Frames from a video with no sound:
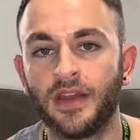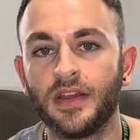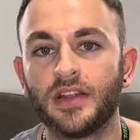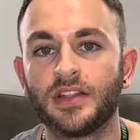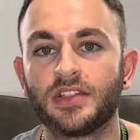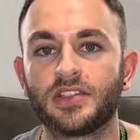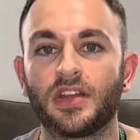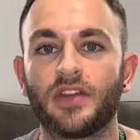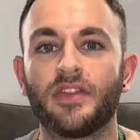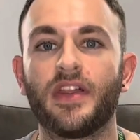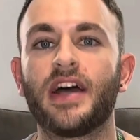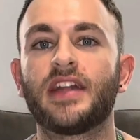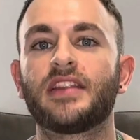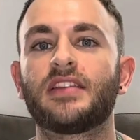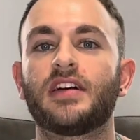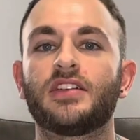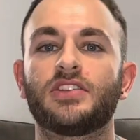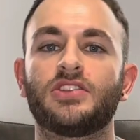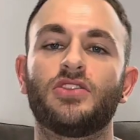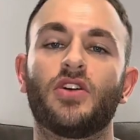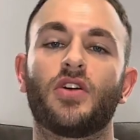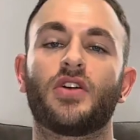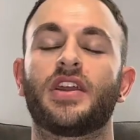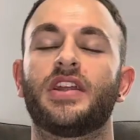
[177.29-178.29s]
So that does
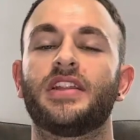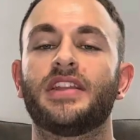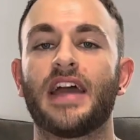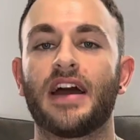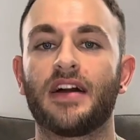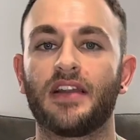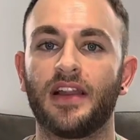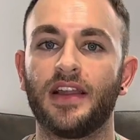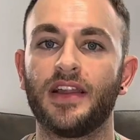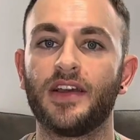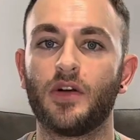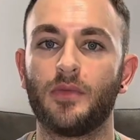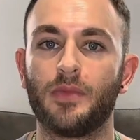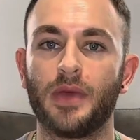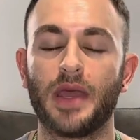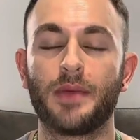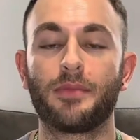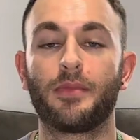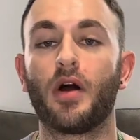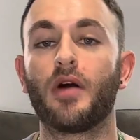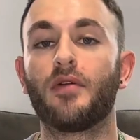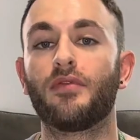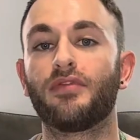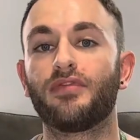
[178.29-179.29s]
knock it down a little bit,
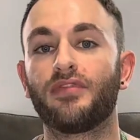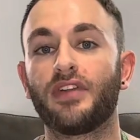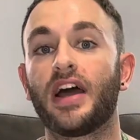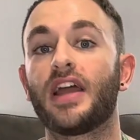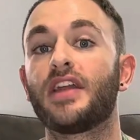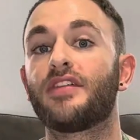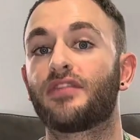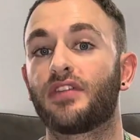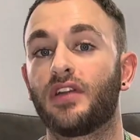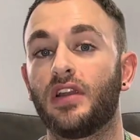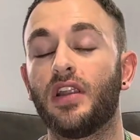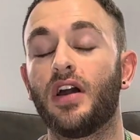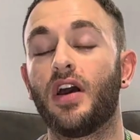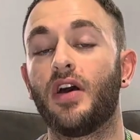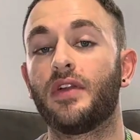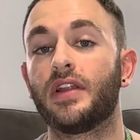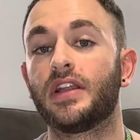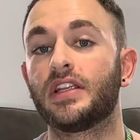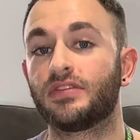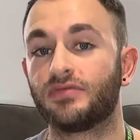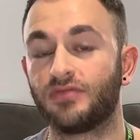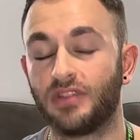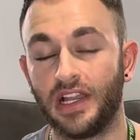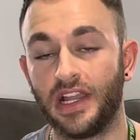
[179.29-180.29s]
but on flavour alone,
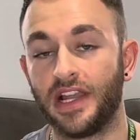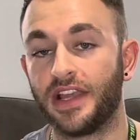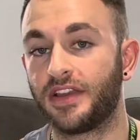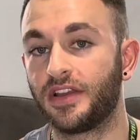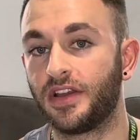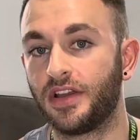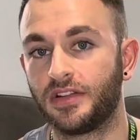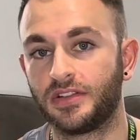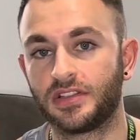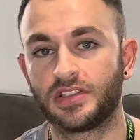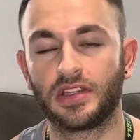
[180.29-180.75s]
it's really good.